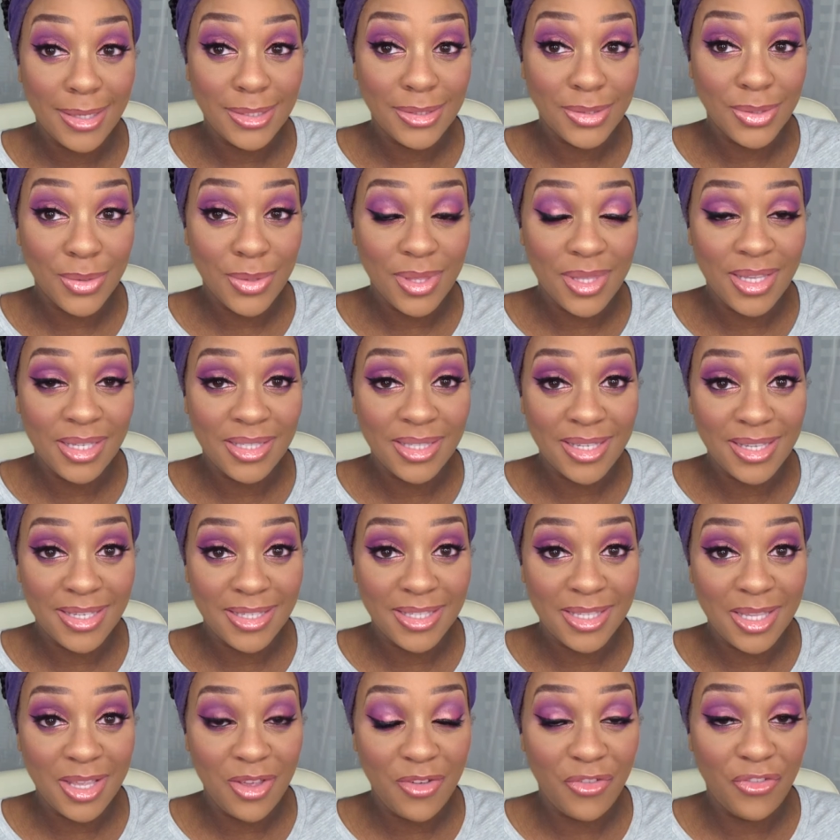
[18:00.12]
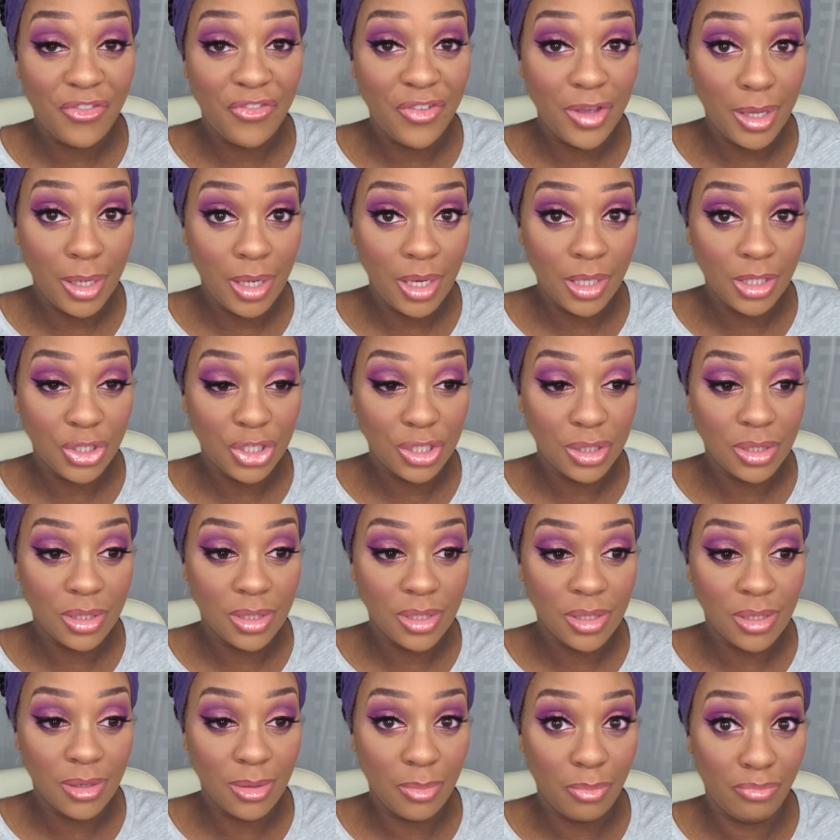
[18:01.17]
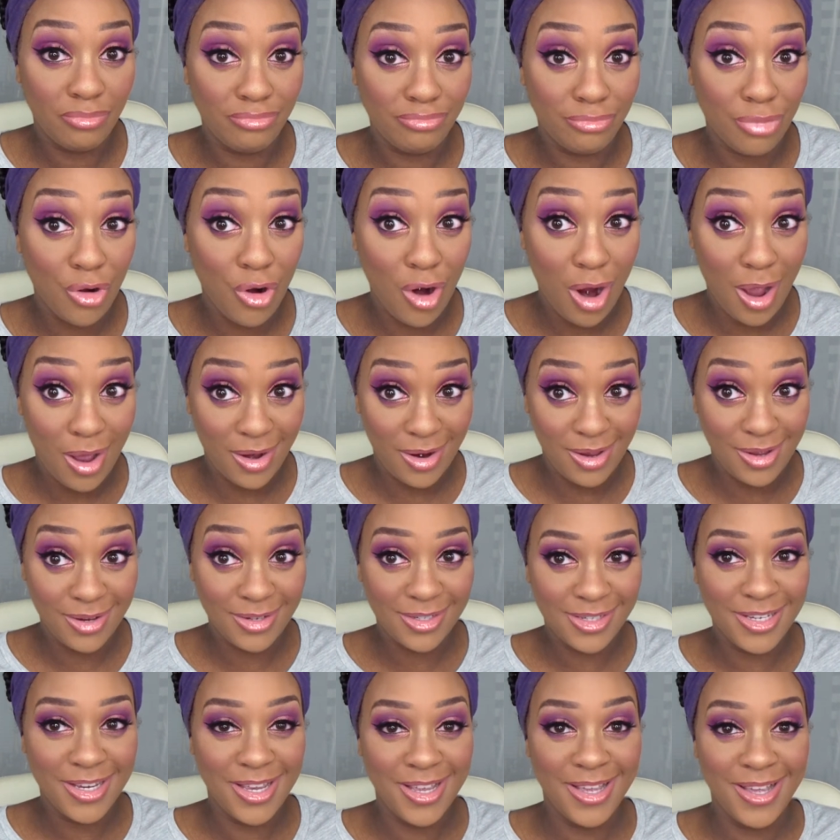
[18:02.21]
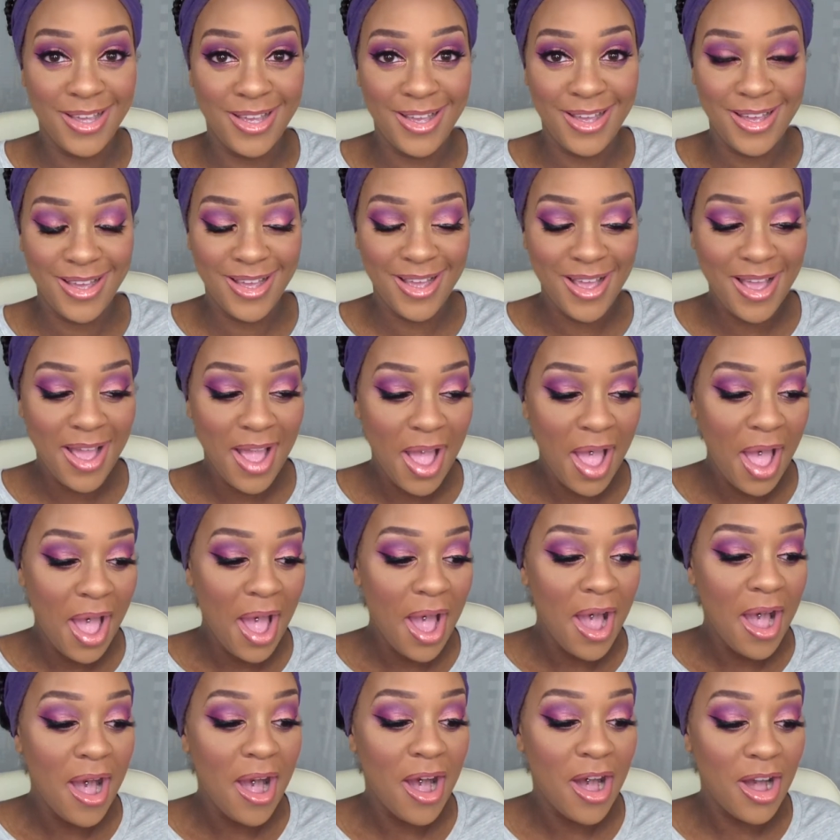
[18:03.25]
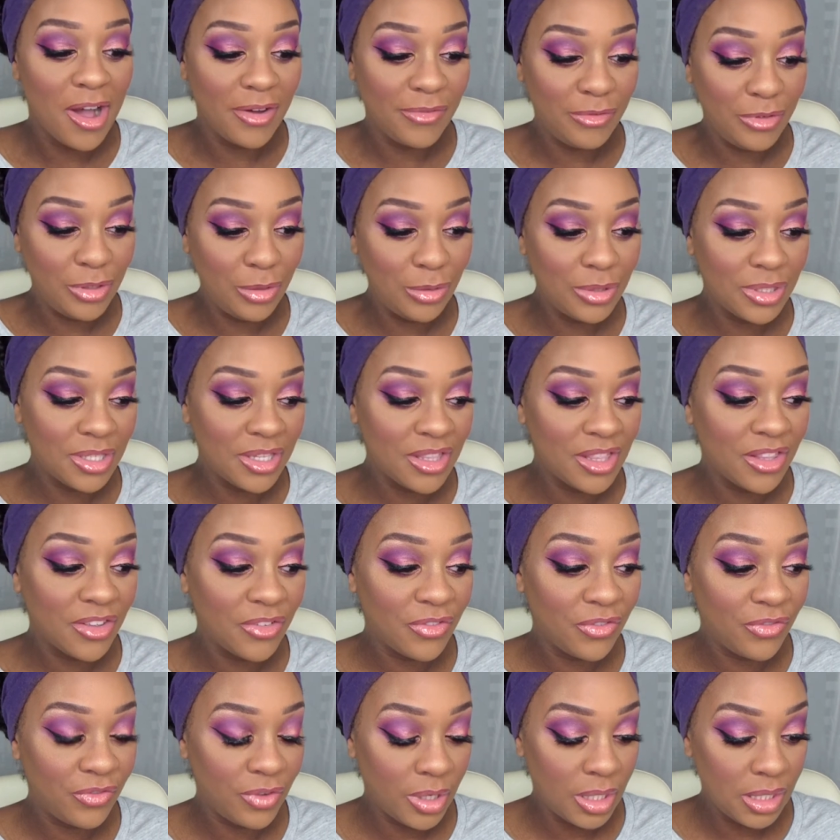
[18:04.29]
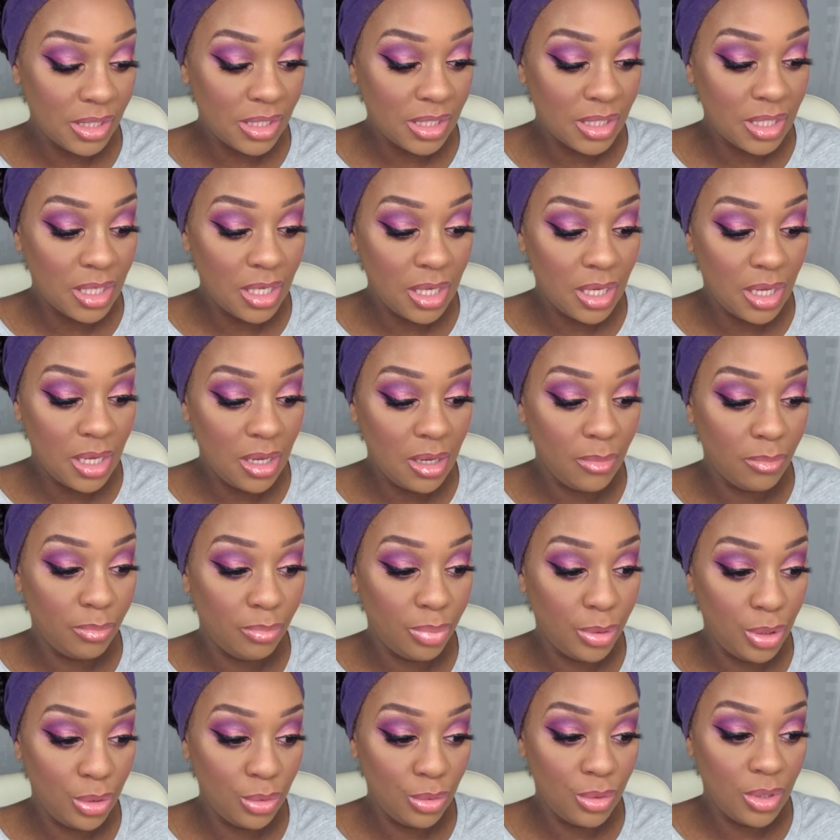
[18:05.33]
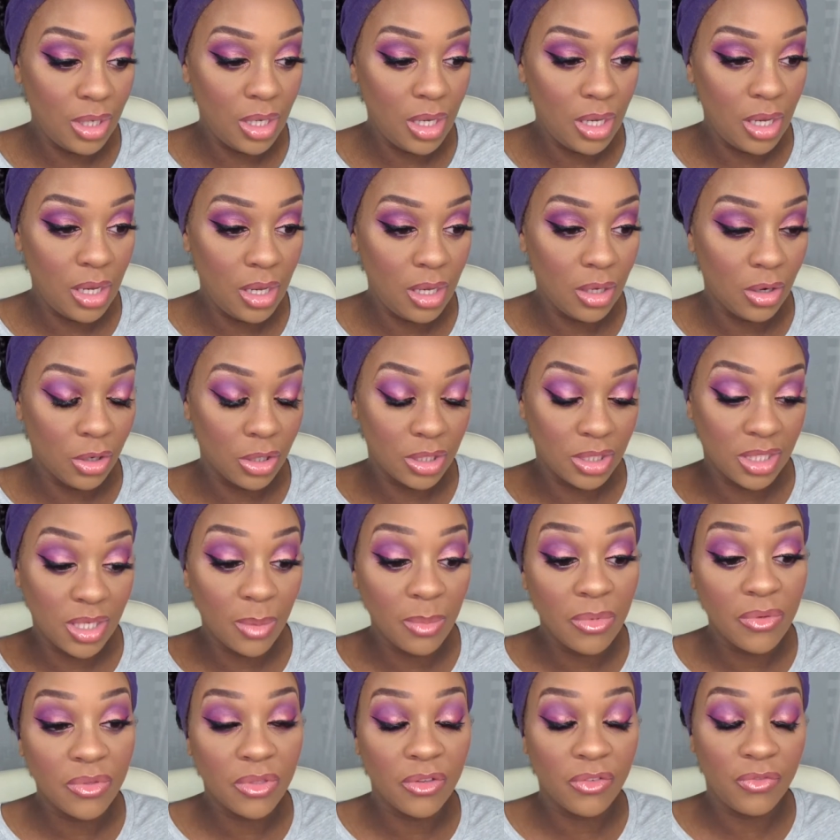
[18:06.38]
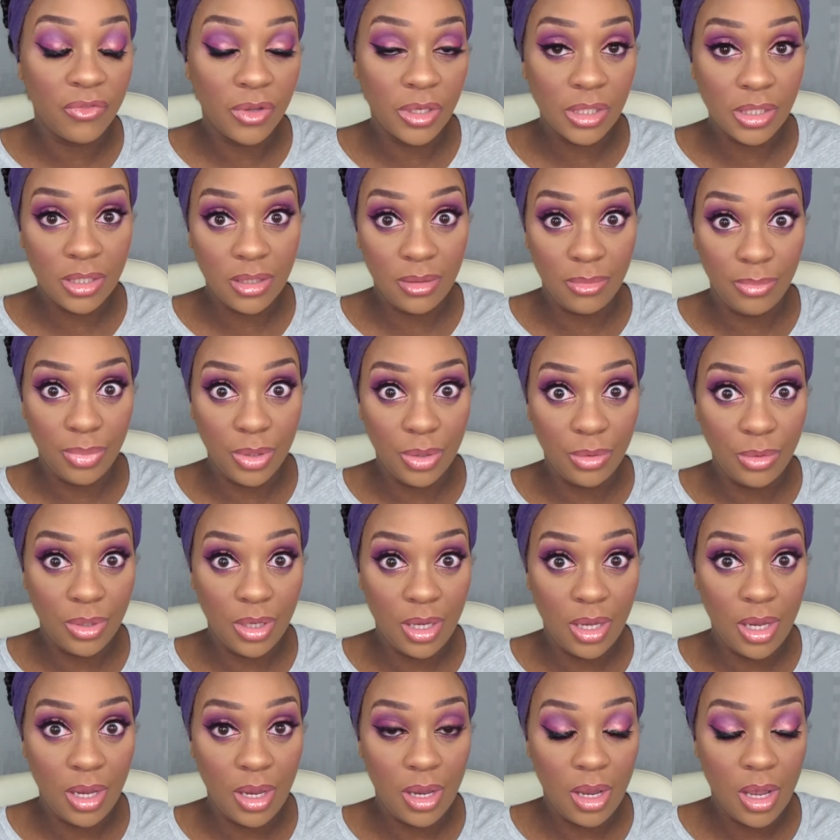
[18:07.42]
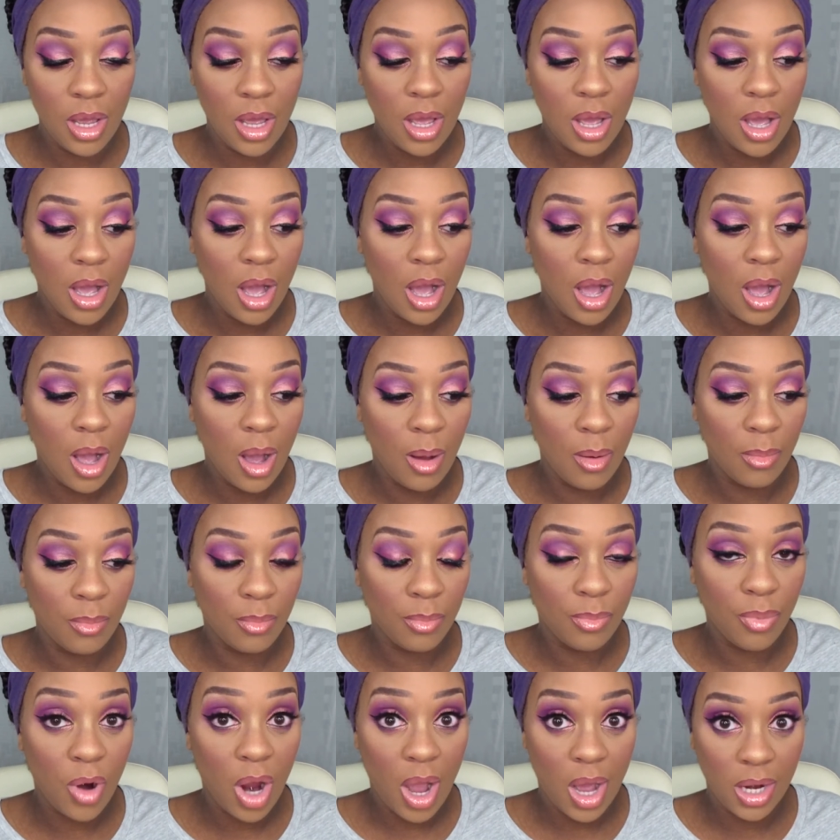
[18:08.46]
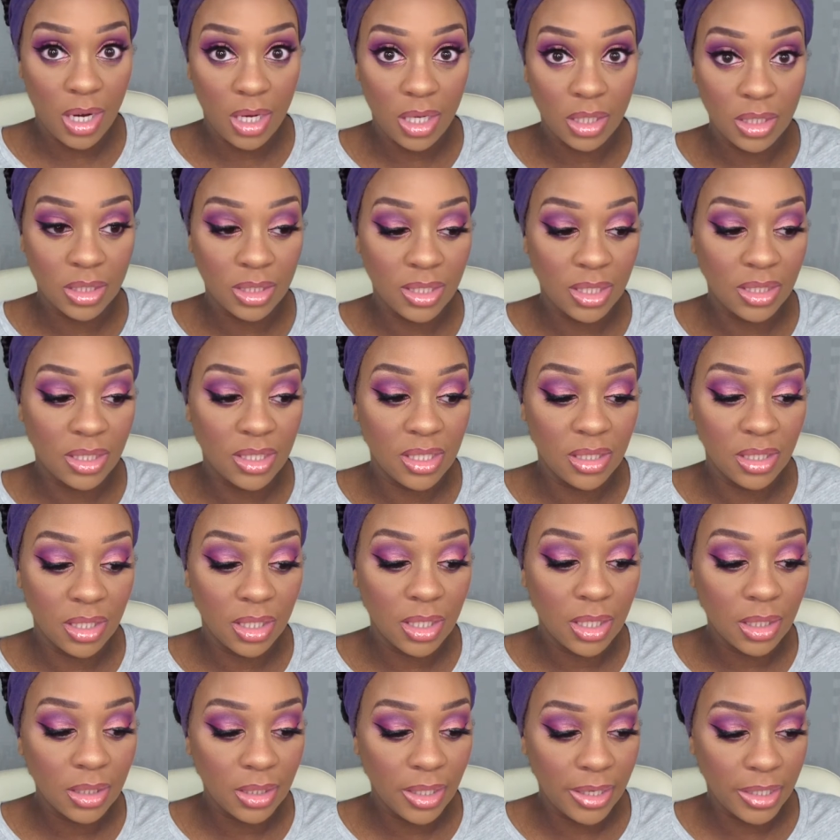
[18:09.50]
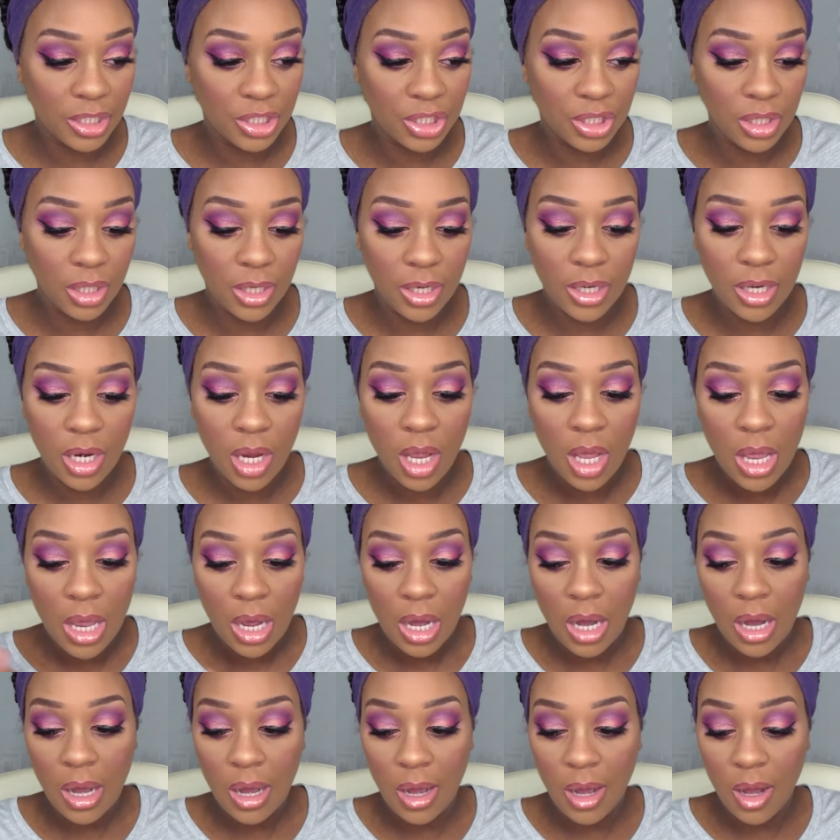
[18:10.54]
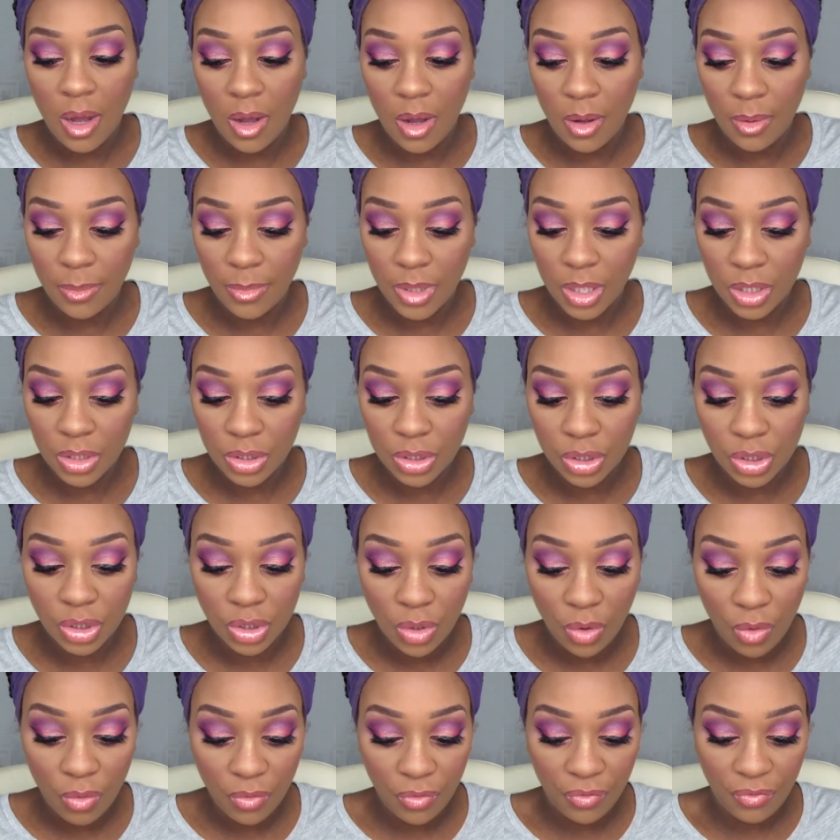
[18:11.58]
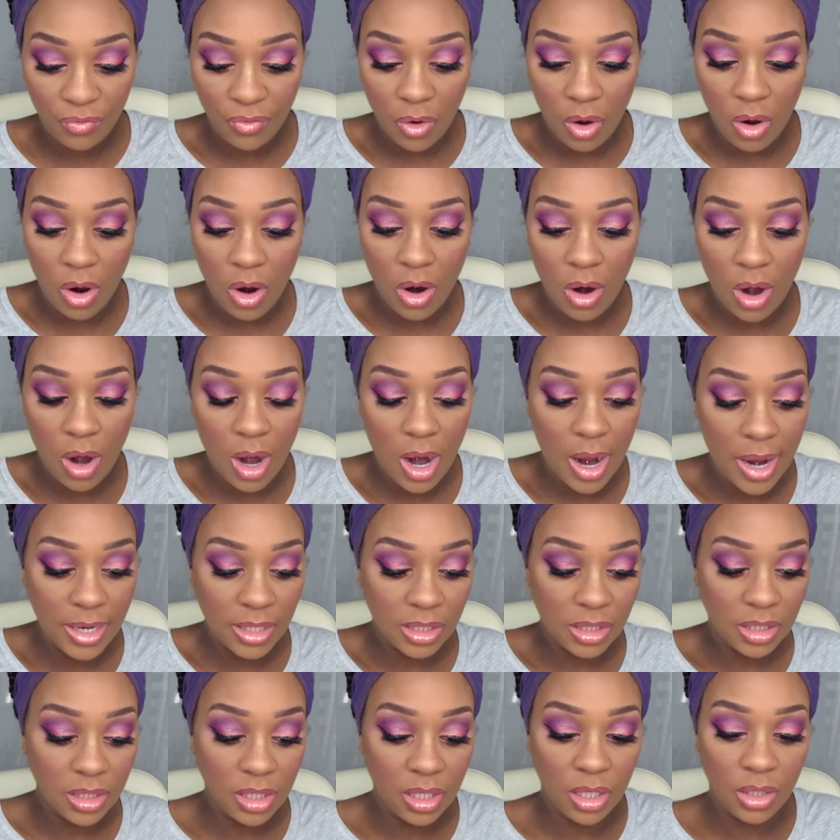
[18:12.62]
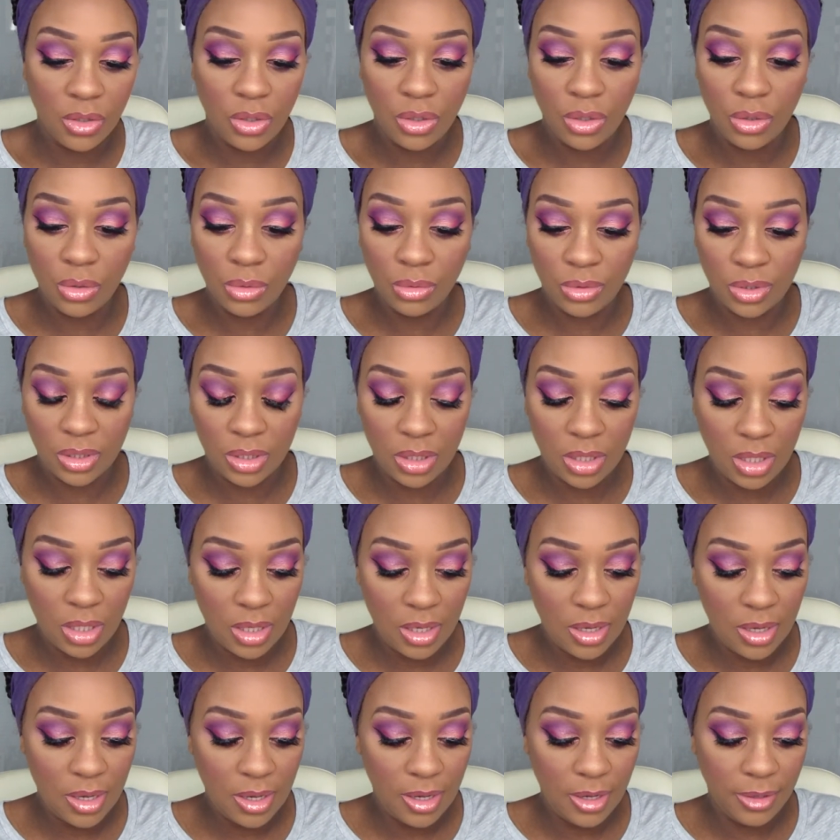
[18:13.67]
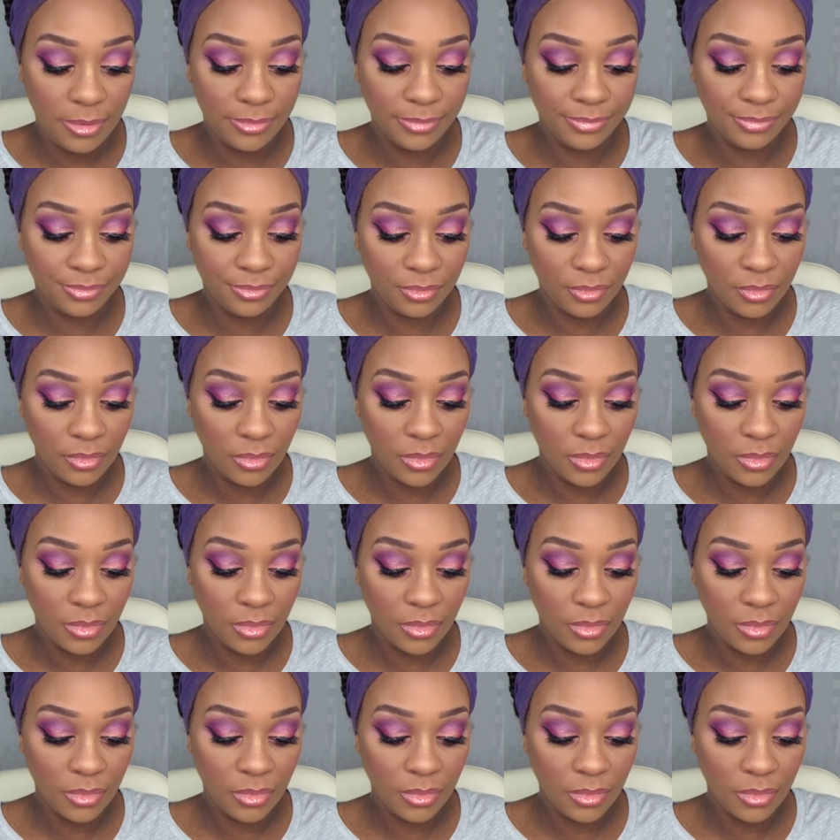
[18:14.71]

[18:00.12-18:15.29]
guys, so this is the finished product of using the Fenty Beauty, or some of the Fenty Beauty products that's in the collection. So far I did use the